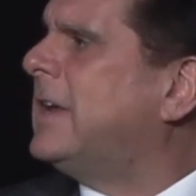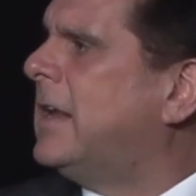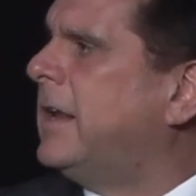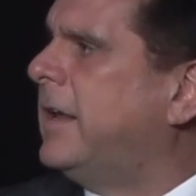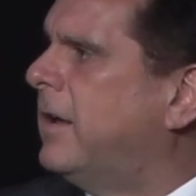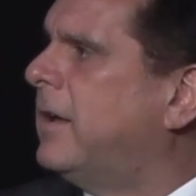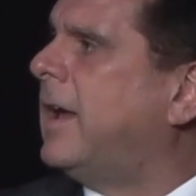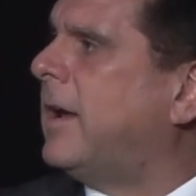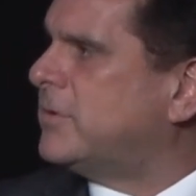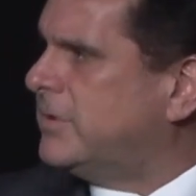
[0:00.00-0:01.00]
clear
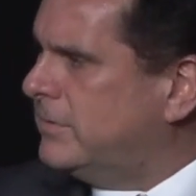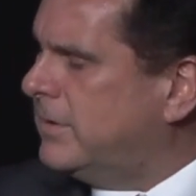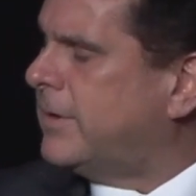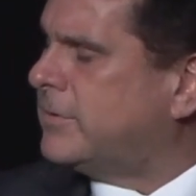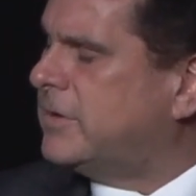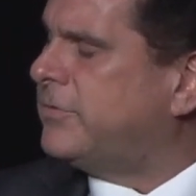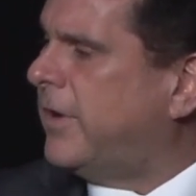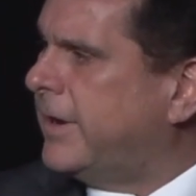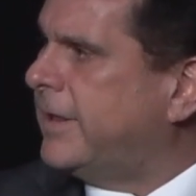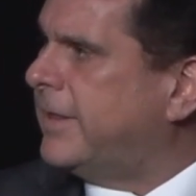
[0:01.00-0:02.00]
how to
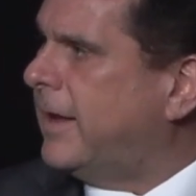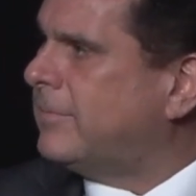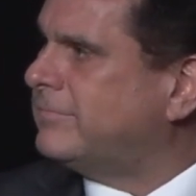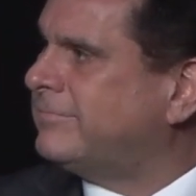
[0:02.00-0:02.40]
define it there.